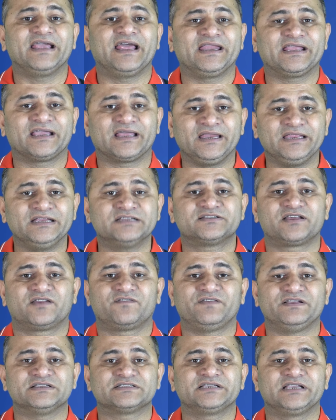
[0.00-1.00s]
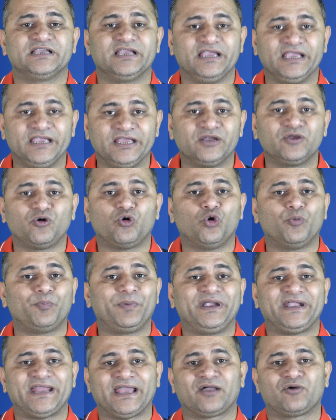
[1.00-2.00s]
and clean surface in
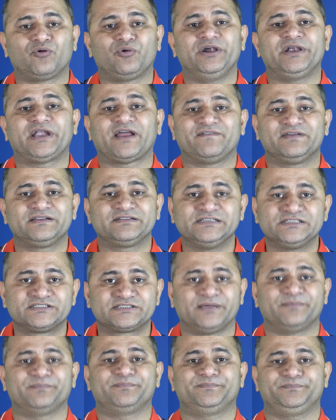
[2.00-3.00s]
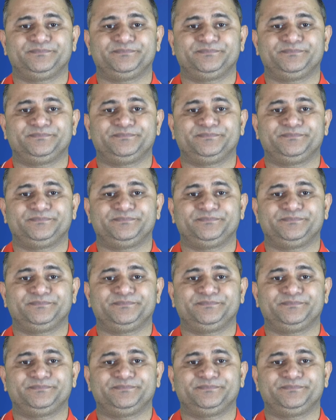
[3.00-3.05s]
open deck coolant tower system.